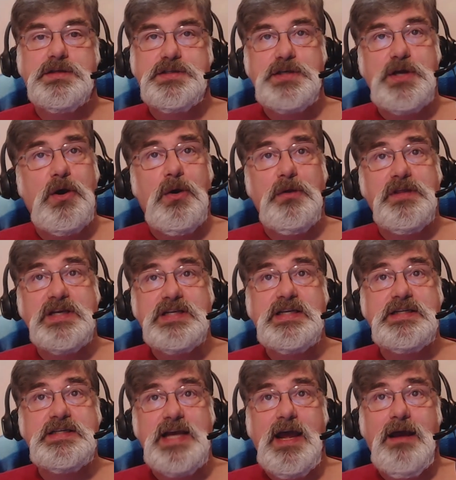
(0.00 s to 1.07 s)
So
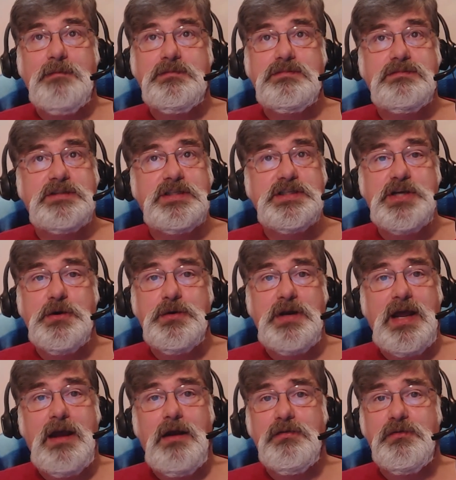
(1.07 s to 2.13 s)
this attempt to
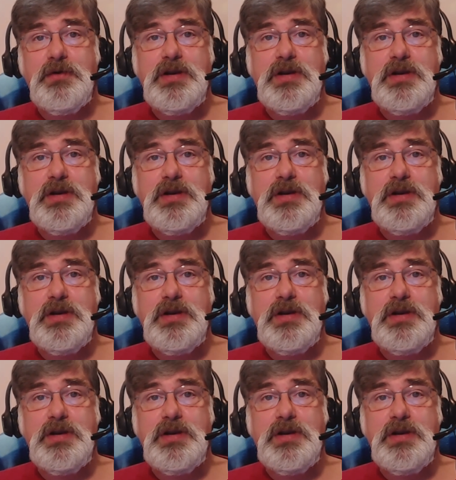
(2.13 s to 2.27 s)
tone down